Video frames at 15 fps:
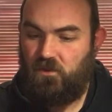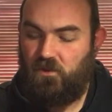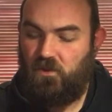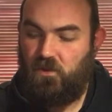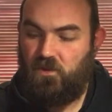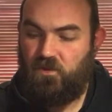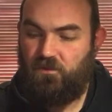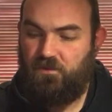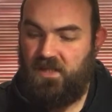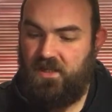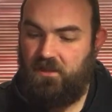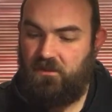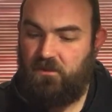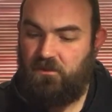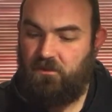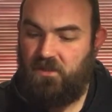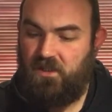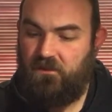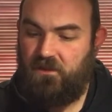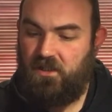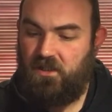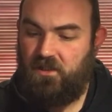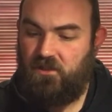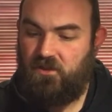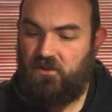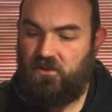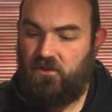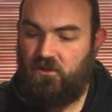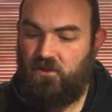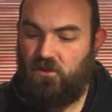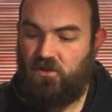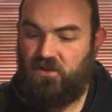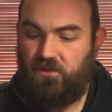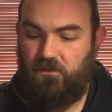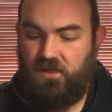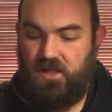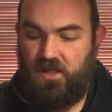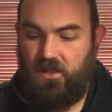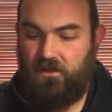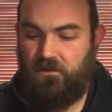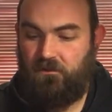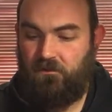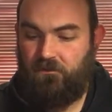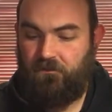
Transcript: I believe that is. Osimhen.